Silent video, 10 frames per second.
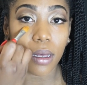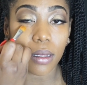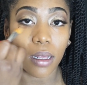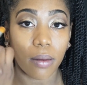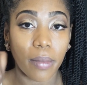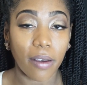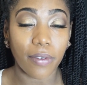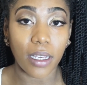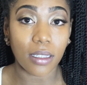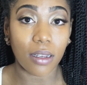Just placing
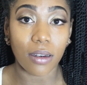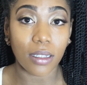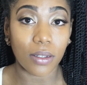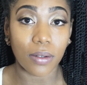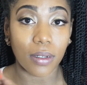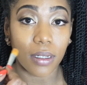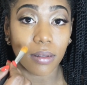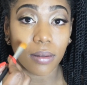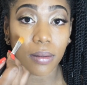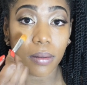that all underneath
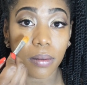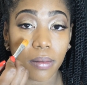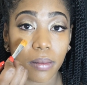her eye.